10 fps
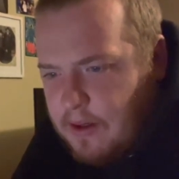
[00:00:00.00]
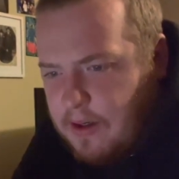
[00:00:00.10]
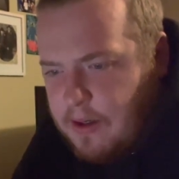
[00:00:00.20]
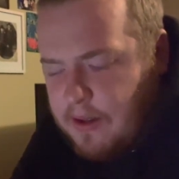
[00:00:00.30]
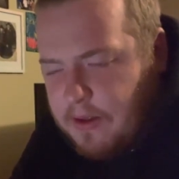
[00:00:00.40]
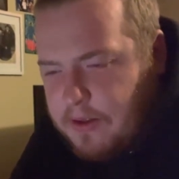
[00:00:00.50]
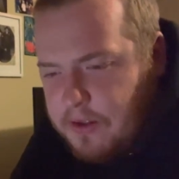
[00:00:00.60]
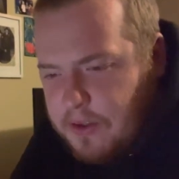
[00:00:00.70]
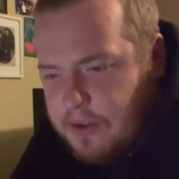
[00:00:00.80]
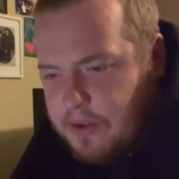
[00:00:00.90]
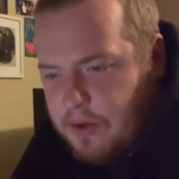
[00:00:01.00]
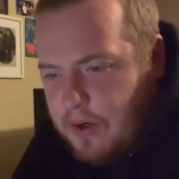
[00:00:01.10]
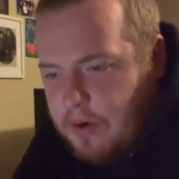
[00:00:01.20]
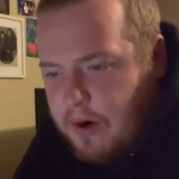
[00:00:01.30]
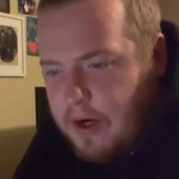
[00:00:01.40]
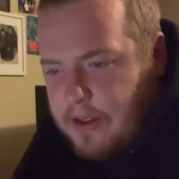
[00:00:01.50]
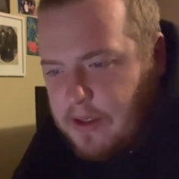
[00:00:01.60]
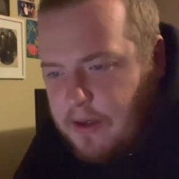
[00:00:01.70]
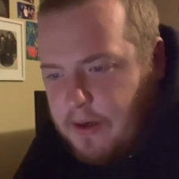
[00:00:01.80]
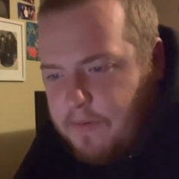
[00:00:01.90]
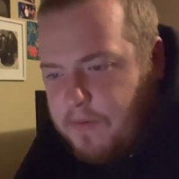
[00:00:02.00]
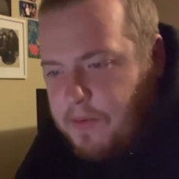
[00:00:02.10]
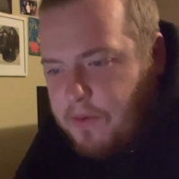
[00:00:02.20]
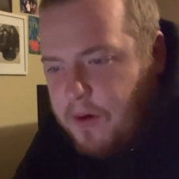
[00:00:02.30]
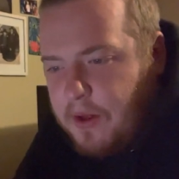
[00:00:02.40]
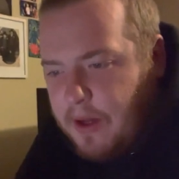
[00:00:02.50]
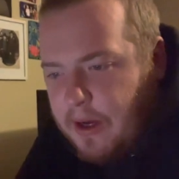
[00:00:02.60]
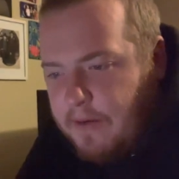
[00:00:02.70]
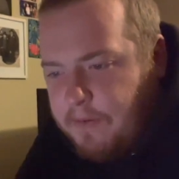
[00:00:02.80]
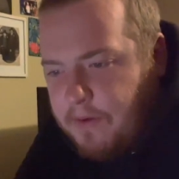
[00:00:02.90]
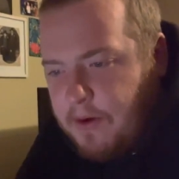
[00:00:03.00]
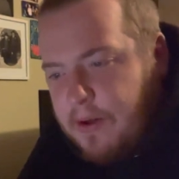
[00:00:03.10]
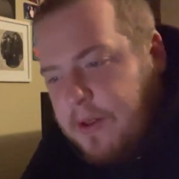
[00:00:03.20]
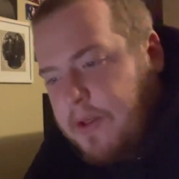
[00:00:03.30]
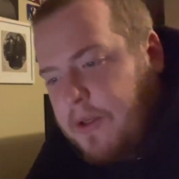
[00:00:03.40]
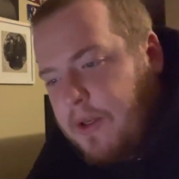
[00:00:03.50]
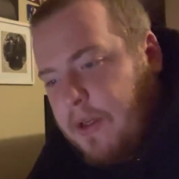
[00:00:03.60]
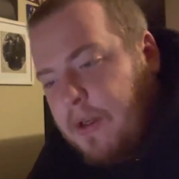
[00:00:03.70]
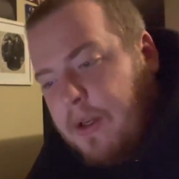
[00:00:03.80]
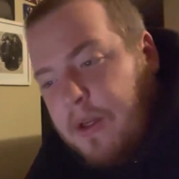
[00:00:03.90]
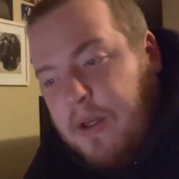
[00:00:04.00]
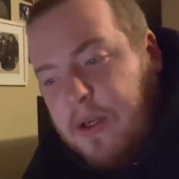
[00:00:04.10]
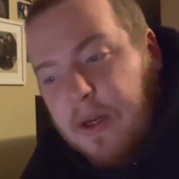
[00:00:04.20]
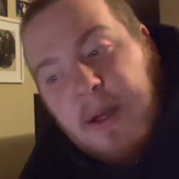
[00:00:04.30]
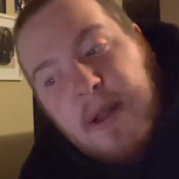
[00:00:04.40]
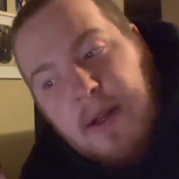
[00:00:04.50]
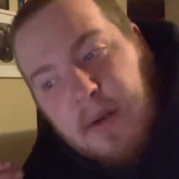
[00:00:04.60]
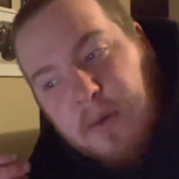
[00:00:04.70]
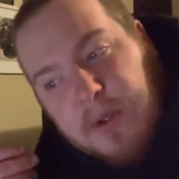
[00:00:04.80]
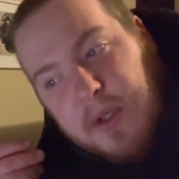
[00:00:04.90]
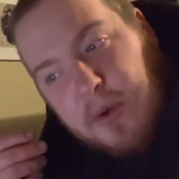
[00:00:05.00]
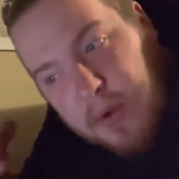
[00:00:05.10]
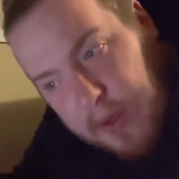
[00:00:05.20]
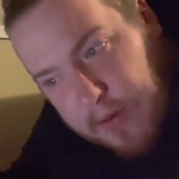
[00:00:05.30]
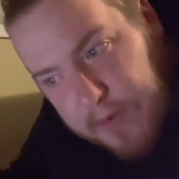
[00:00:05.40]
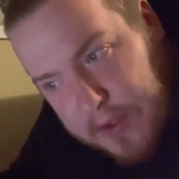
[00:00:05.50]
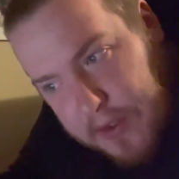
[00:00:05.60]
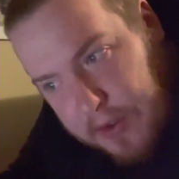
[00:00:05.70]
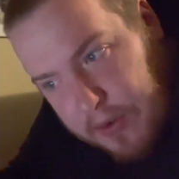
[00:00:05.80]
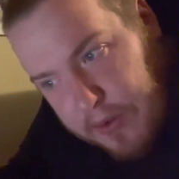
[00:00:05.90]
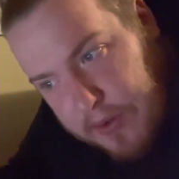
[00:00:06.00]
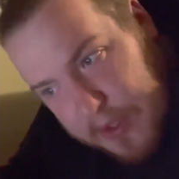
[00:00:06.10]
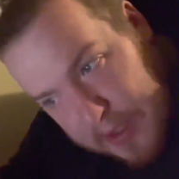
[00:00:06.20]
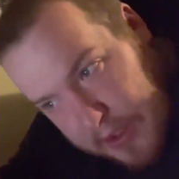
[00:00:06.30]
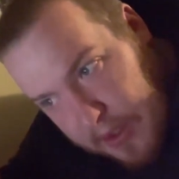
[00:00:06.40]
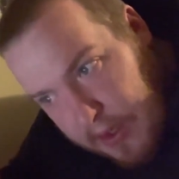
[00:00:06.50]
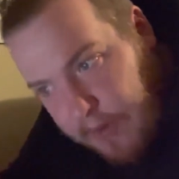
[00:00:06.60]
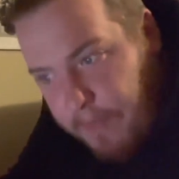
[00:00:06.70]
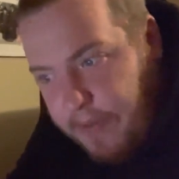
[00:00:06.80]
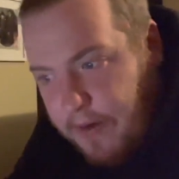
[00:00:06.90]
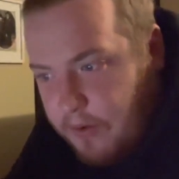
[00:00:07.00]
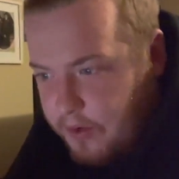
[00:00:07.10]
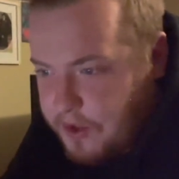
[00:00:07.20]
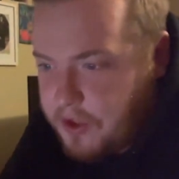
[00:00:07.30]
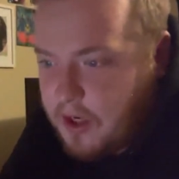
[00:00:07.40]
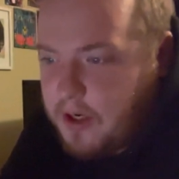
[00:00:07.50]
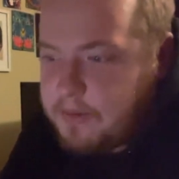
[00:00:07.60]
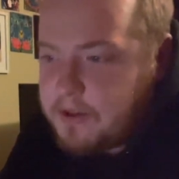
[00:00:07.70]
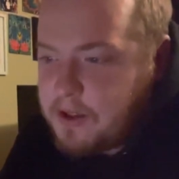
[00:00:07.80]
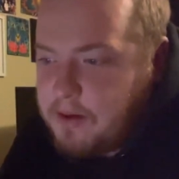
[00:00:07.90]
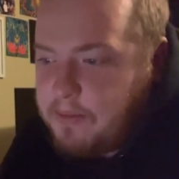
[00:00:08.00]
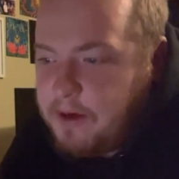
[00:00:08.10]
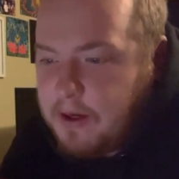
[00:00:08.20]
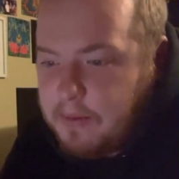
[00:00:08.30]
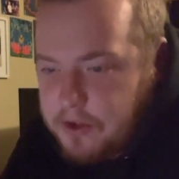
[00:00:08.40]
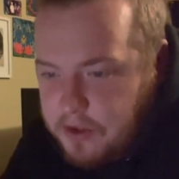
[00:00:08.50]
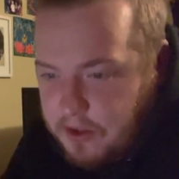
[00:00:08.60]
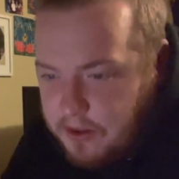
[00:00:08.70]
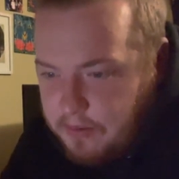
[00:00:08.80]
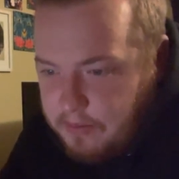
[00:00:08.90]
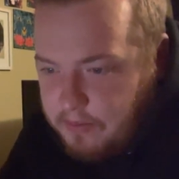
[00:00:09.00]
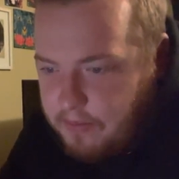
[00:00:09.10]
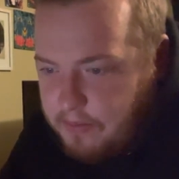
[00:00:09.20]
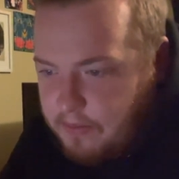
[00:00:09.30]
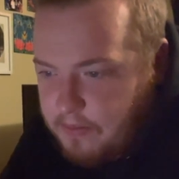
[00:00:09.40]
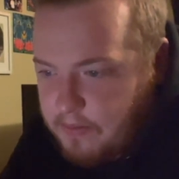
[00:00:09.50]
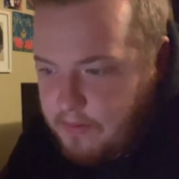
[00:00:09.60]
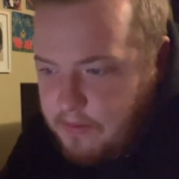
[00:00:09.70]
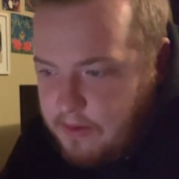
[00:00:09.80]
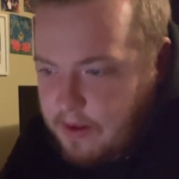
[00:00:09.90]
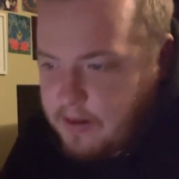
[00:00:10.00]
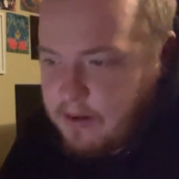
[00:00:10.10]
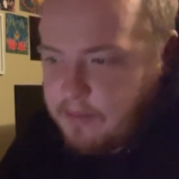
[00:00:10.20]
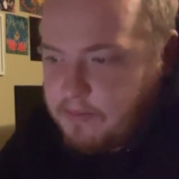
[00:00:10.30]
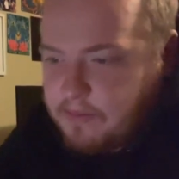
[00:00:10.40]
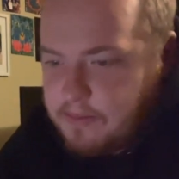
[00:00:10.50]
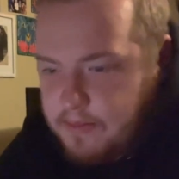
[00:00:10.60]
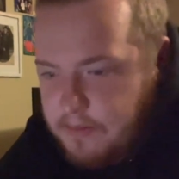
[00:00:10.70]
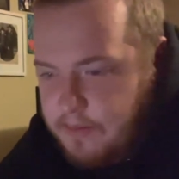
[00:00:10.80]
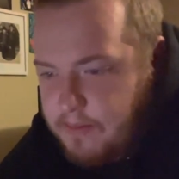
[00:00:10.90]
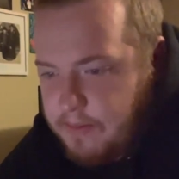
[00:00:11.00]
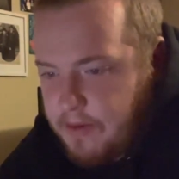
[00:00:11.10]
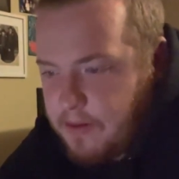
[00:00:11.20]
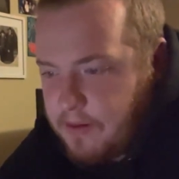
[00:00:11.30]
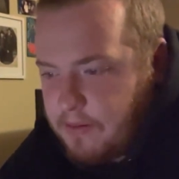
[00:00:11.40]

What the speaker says: There's also Arata from Re Life. He was too individualistic, quit jobs, and became a shut-in. But